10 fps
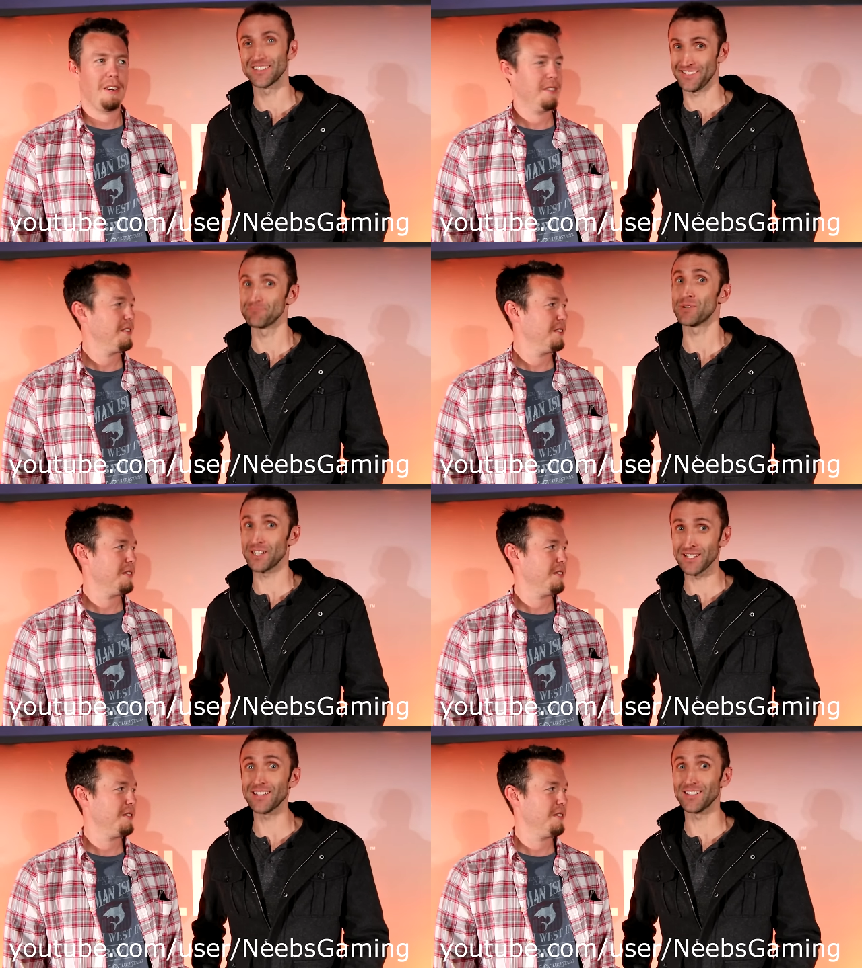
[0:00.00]
Speaker 1: But he
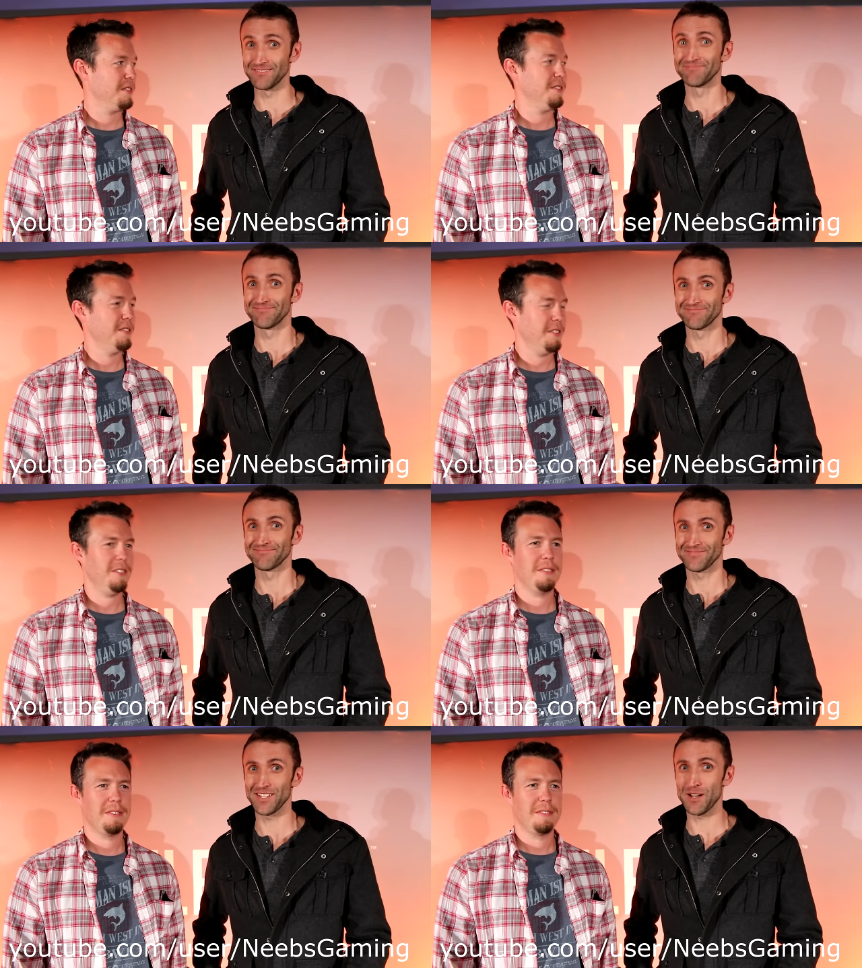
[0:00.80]
did. Mm -hmm.
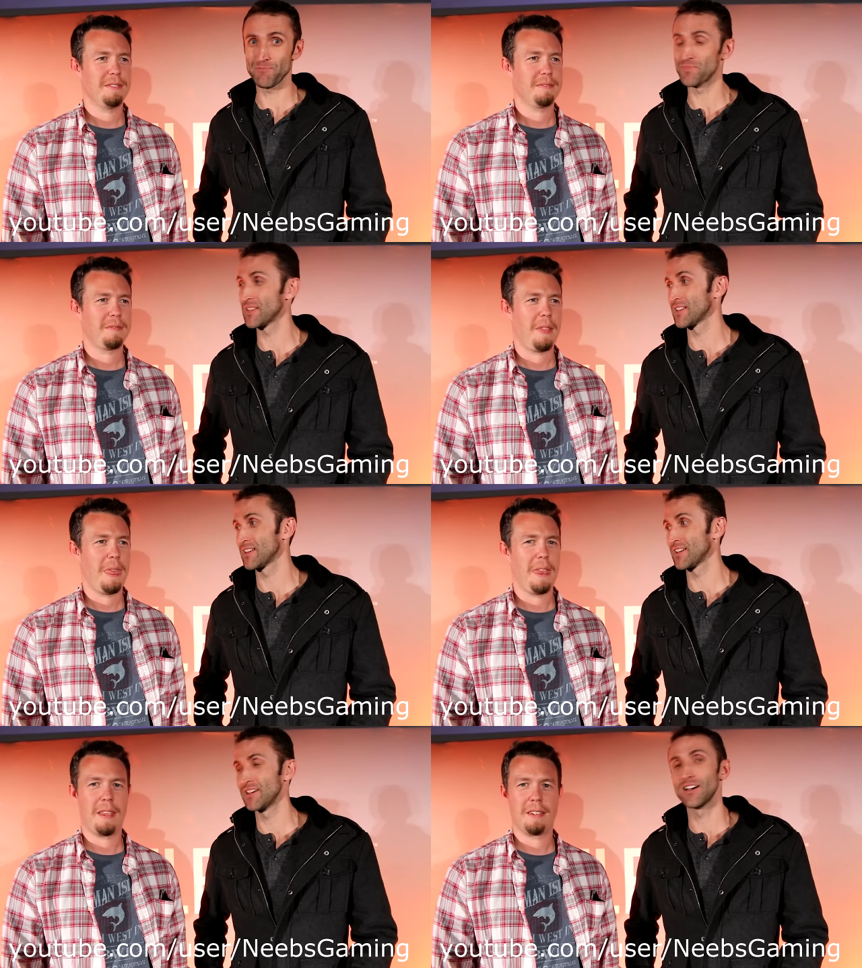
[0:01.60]
Yep. Several
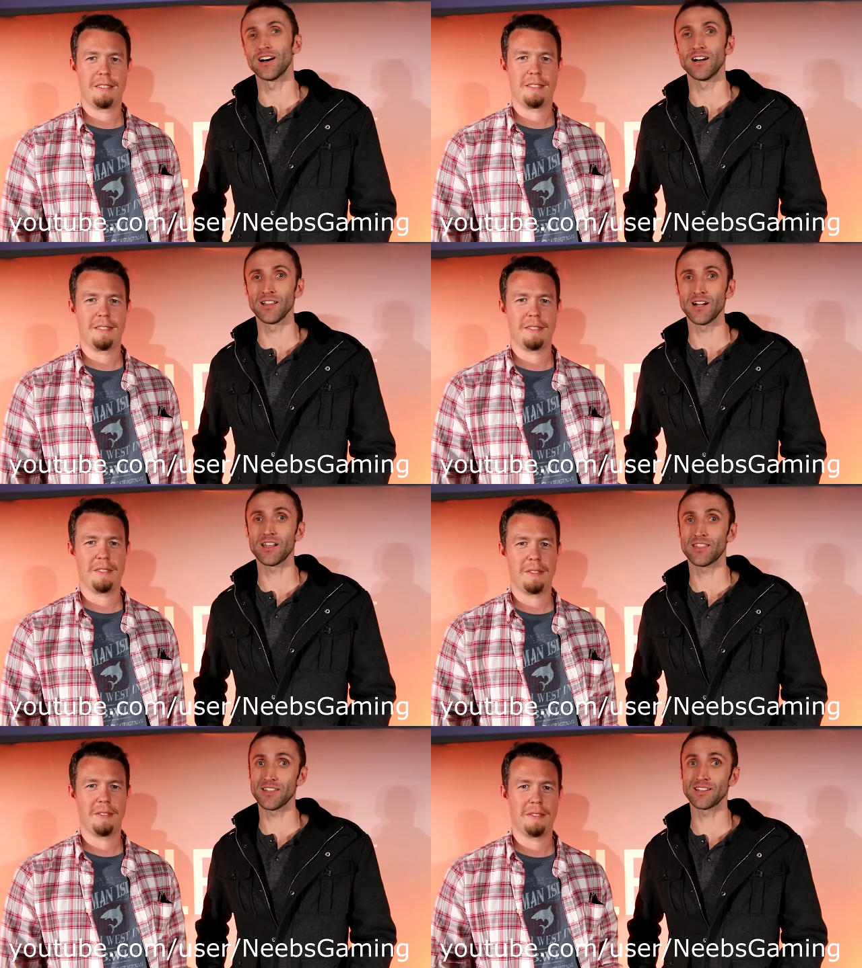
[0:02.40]
times. A lot of the
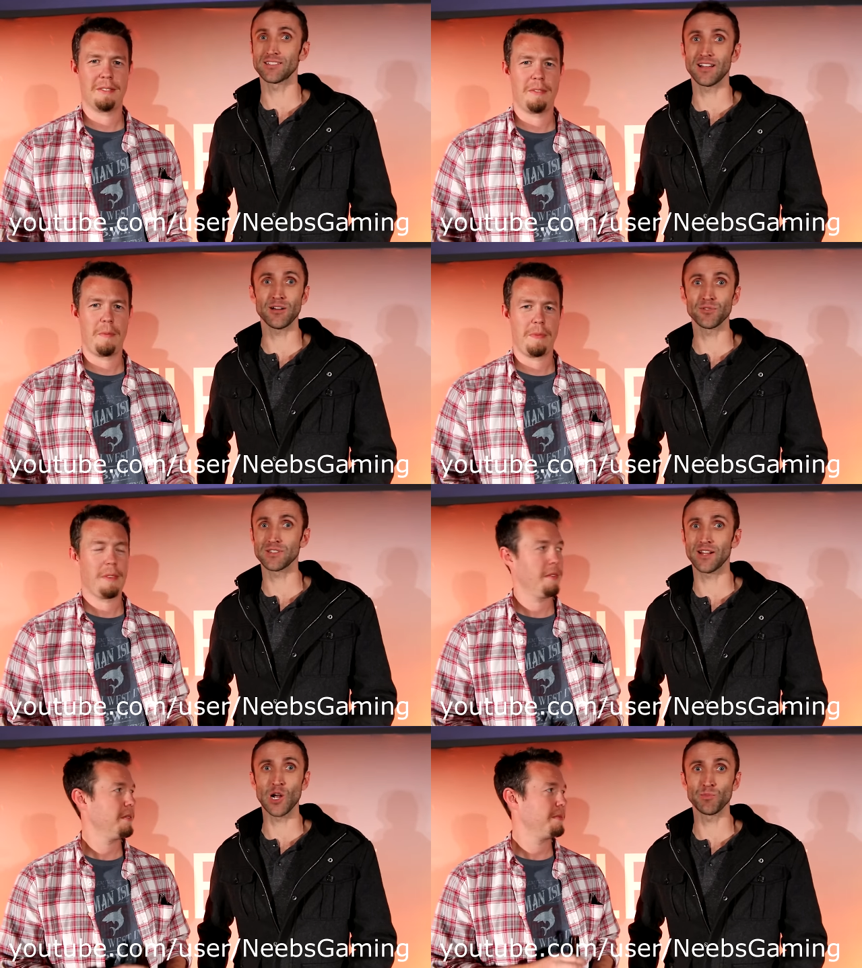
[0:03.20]
things that I was
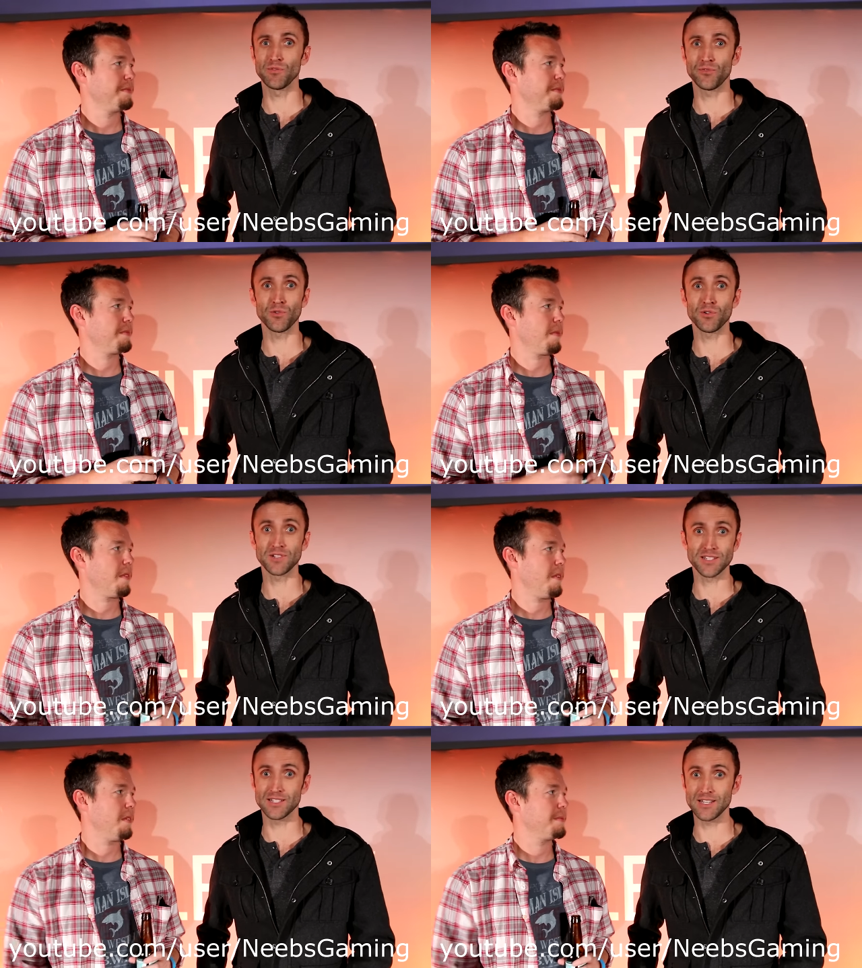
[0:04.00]
like hoping for to
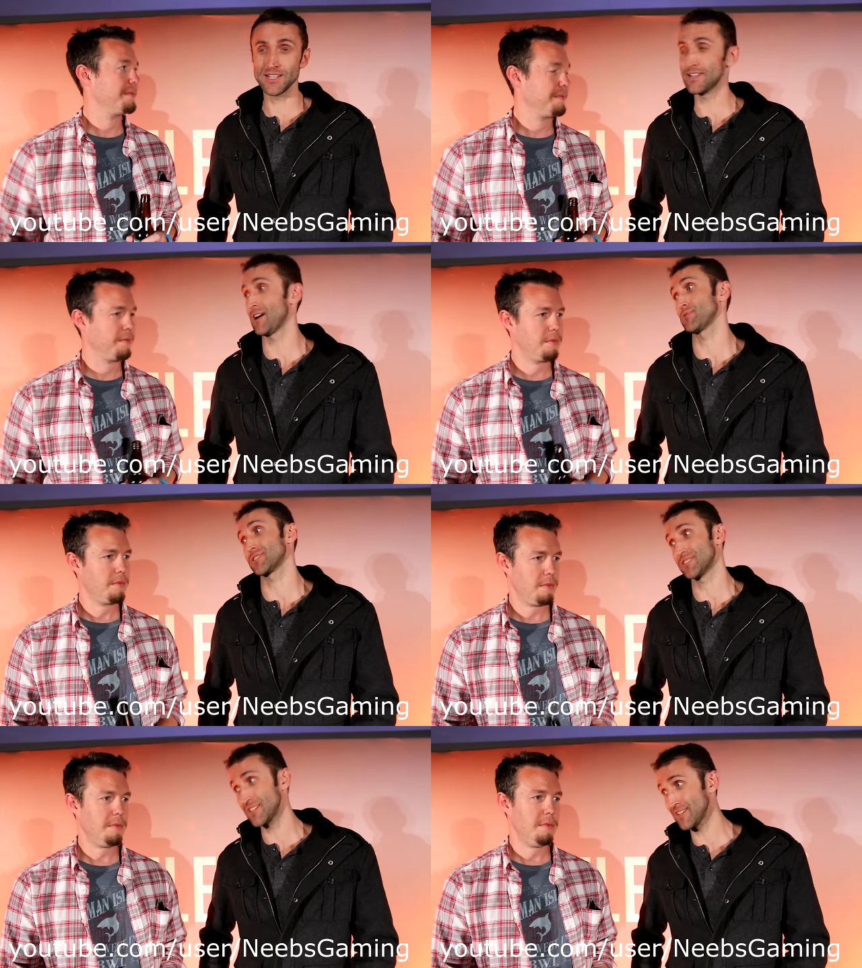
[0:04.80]
see, I was
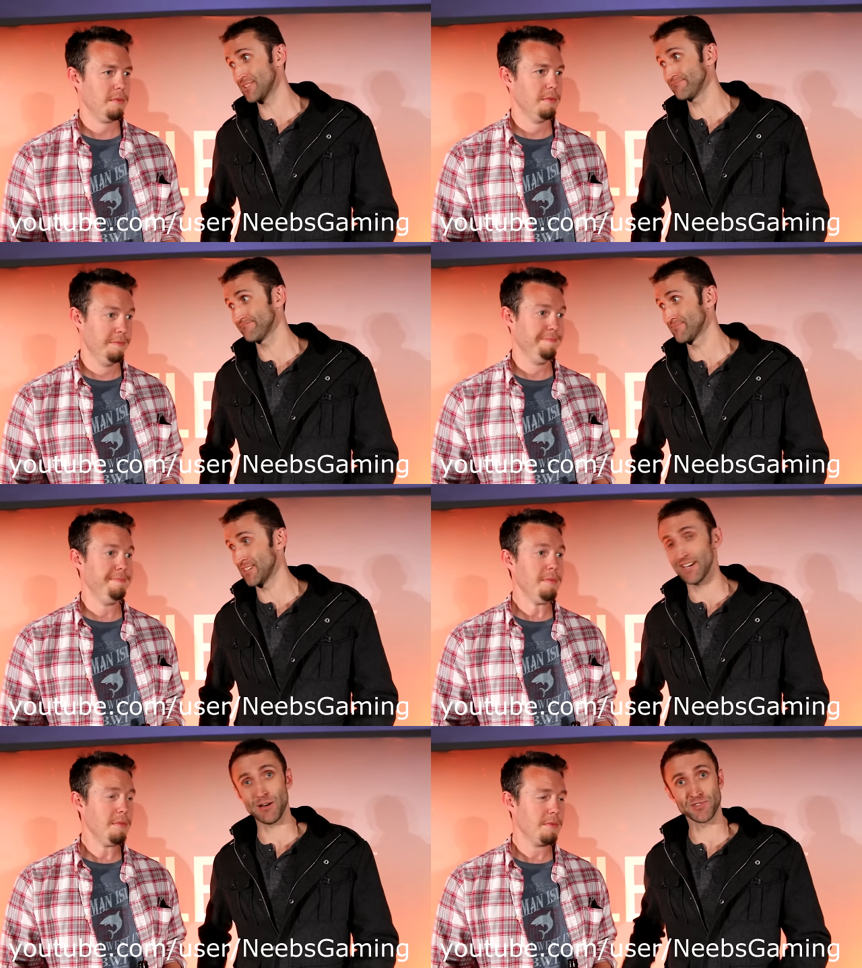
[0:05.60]
seeing. Mm
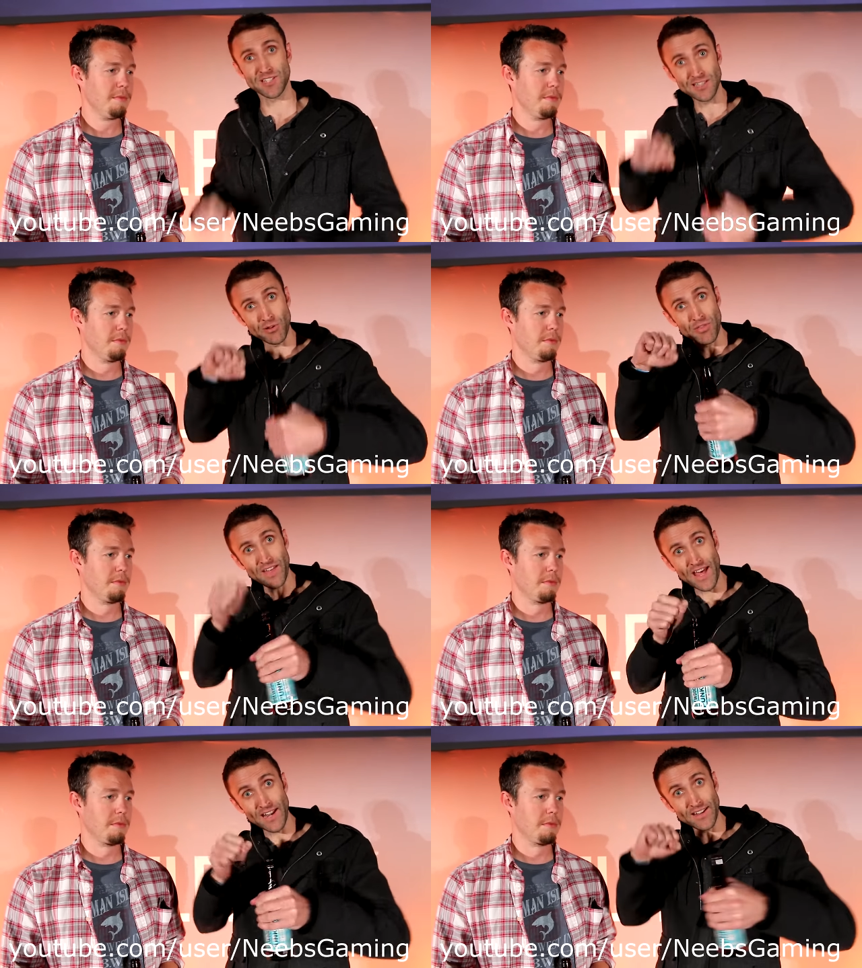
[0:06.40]
-hmm. I was seeing a little that.